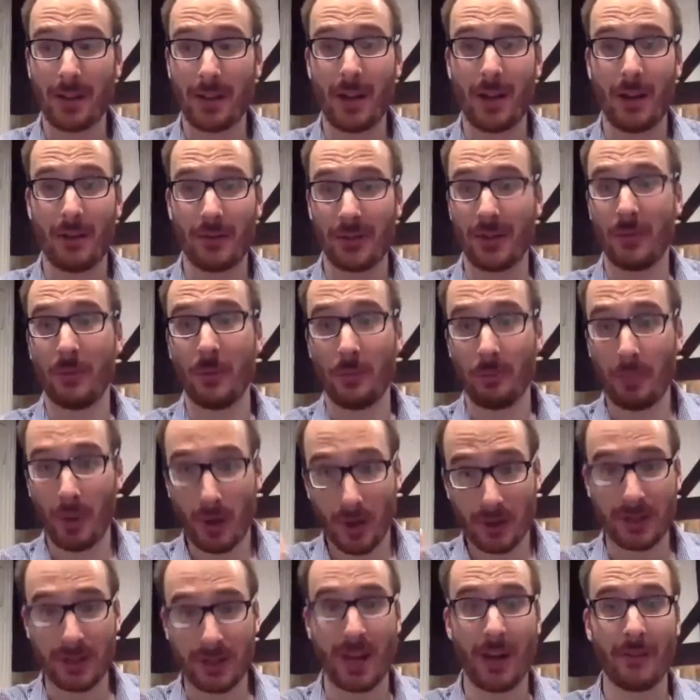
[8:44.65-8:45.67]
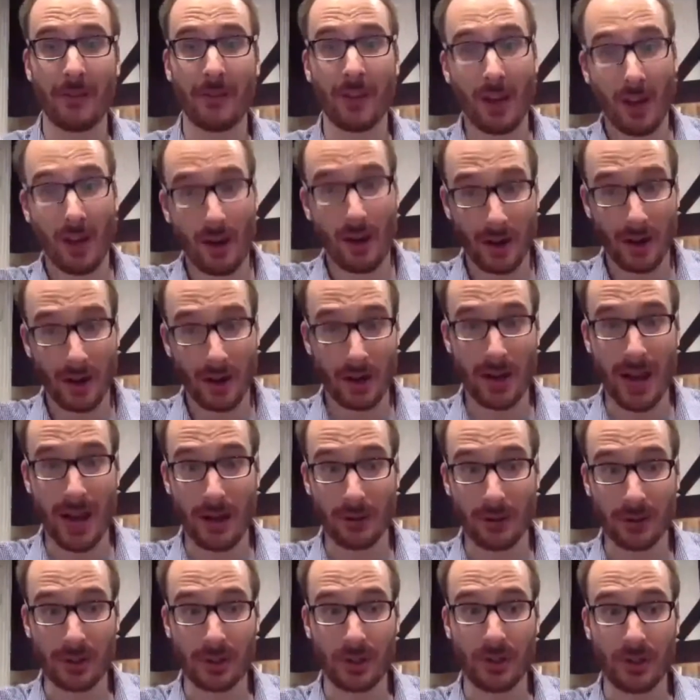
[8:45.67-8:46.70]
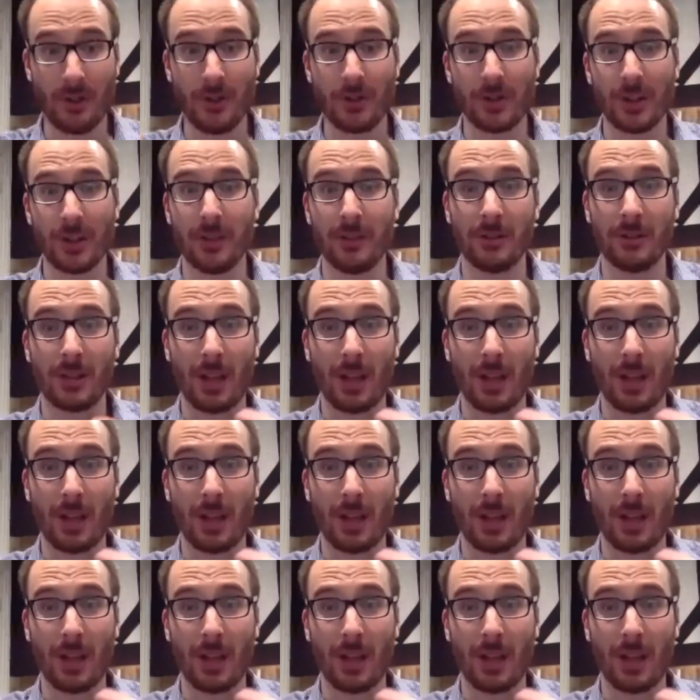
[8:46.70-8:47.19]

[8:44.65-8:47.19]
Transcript: obviously with Bogota and the high altitudes and